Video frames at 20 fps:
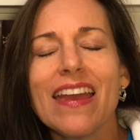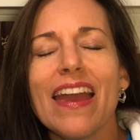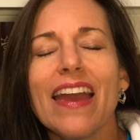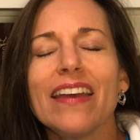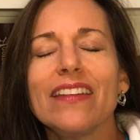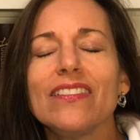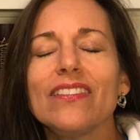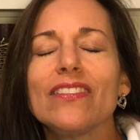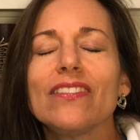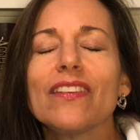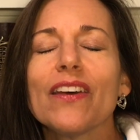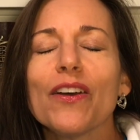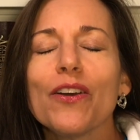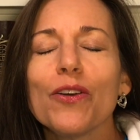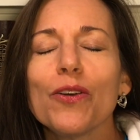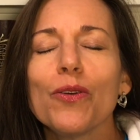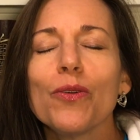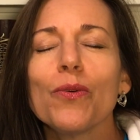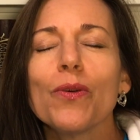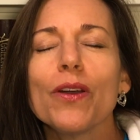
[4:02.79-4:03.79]
And
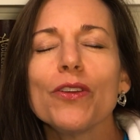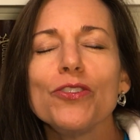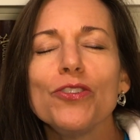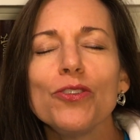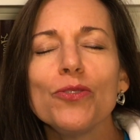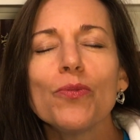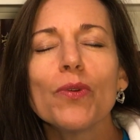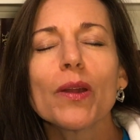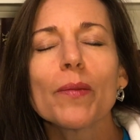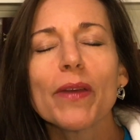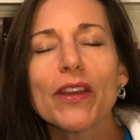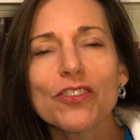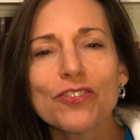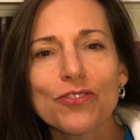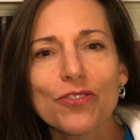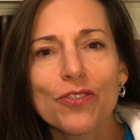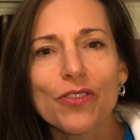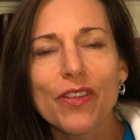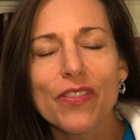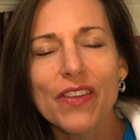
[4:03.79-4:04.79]
so you want to make
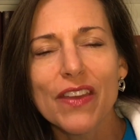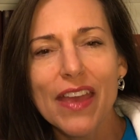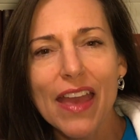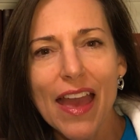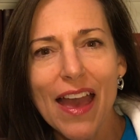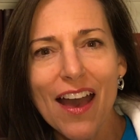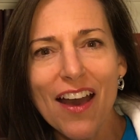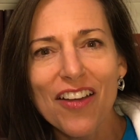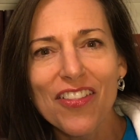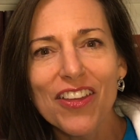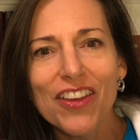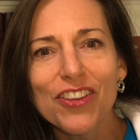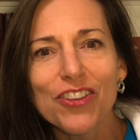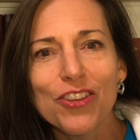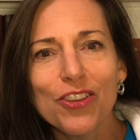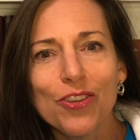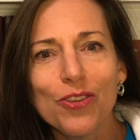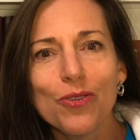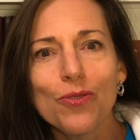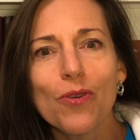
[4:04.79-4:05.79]
sure that the cow that
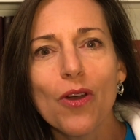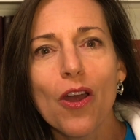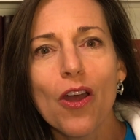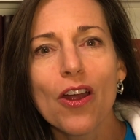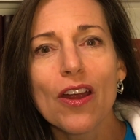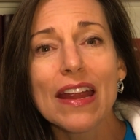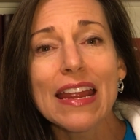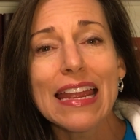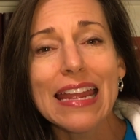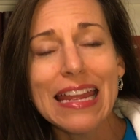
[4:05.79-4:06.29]
you are